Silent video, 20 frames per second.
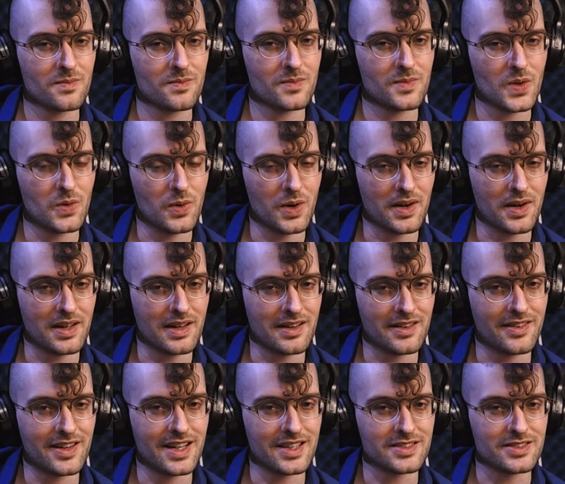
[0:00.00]
the working
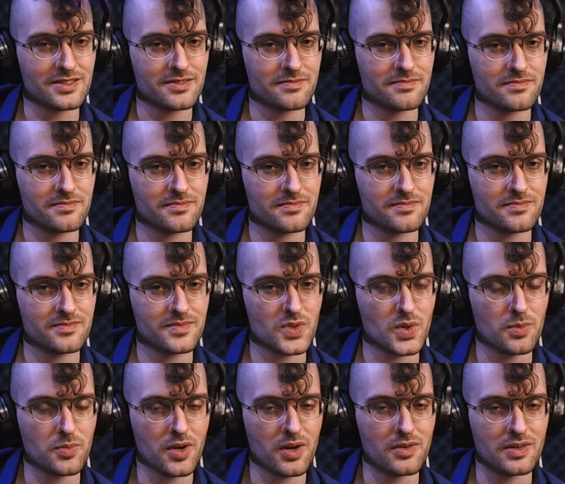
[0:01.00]
class,
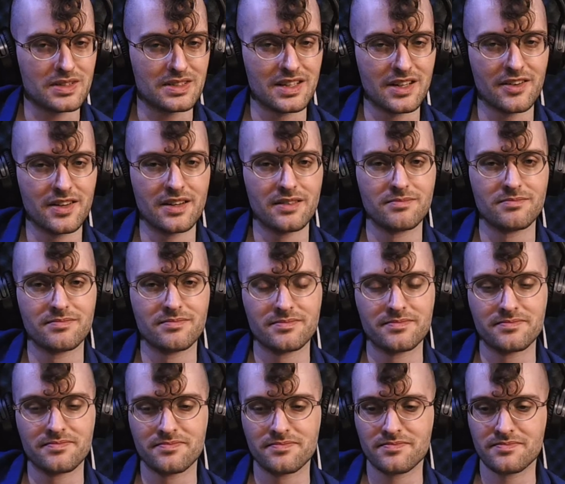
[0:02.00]
the proletariat,
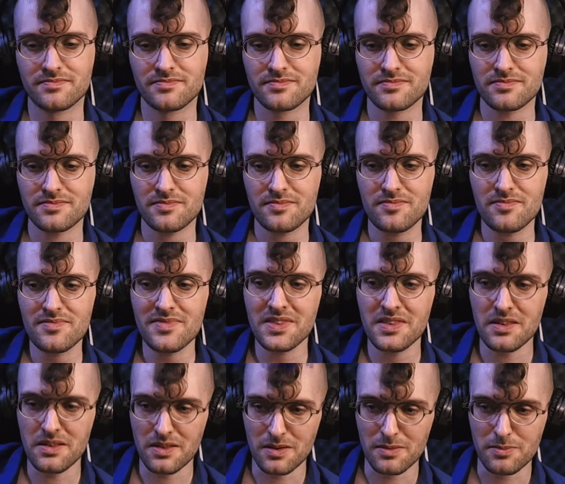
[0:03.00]

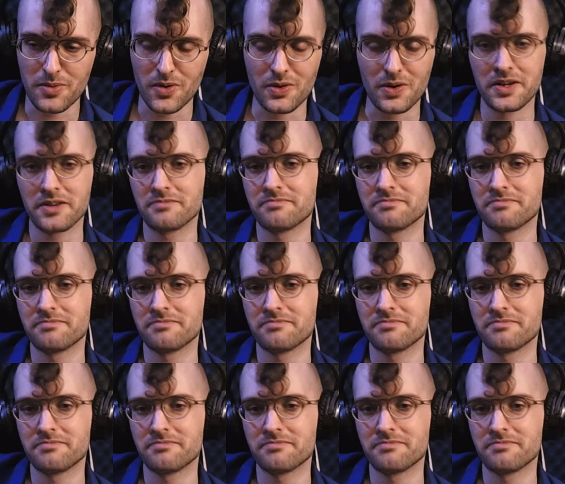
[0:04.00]
the poor.